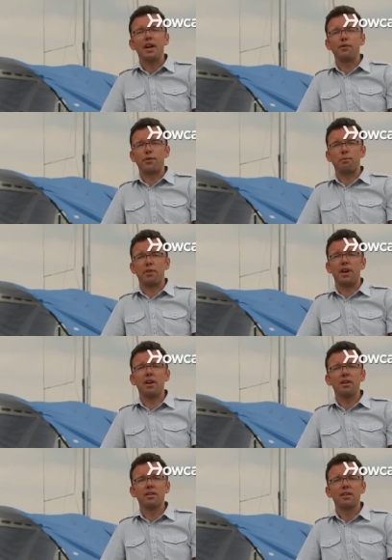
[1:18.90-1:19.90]
And from
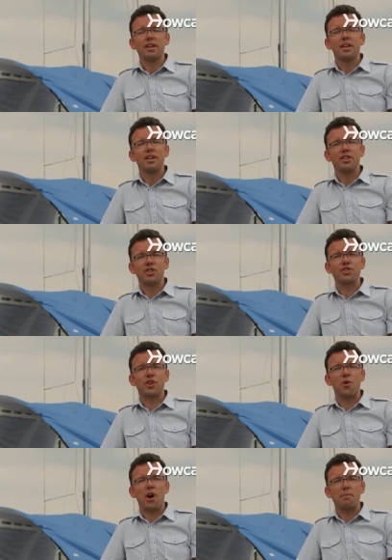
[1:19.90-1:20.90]
there, you
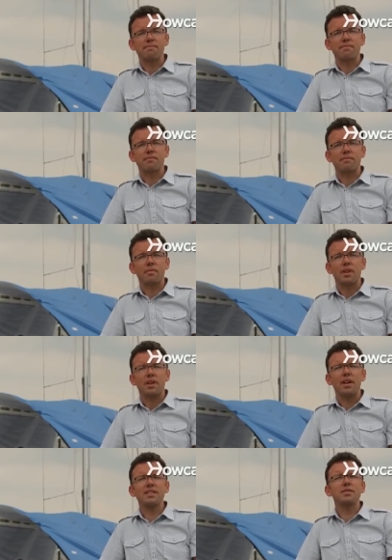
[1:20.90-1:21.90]
just go up.
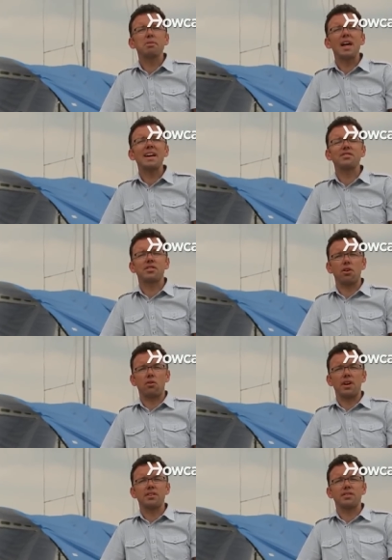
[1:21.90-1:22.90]
It's a blast to
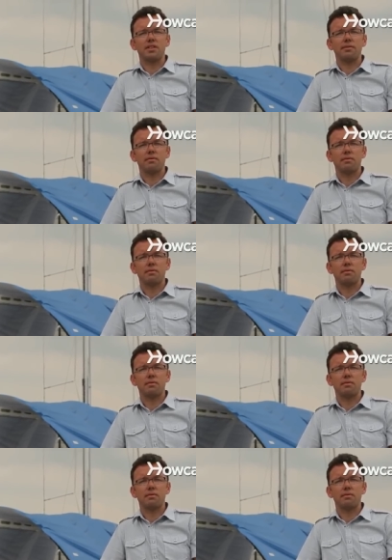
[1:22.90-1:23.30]
go racing.